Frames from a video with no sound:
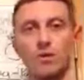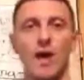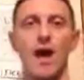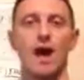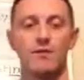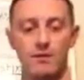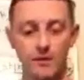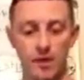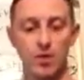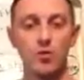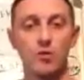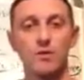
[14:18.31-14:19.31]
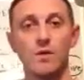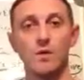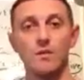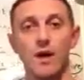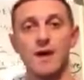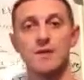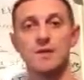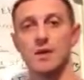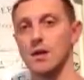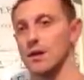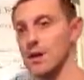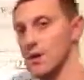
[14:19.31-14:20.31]
you have available to invest
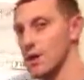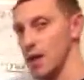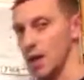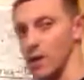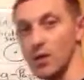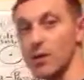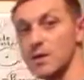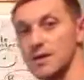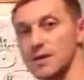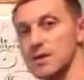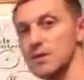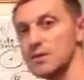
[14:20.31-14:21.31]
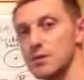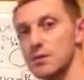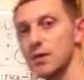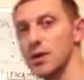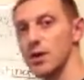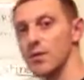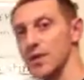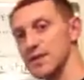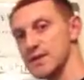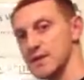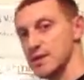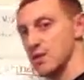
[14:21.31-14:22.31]
in gold and silver.
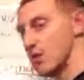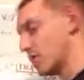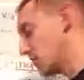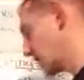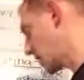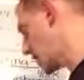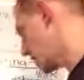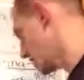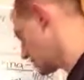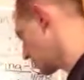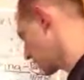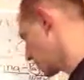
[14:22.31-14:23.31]
That's normally kind of a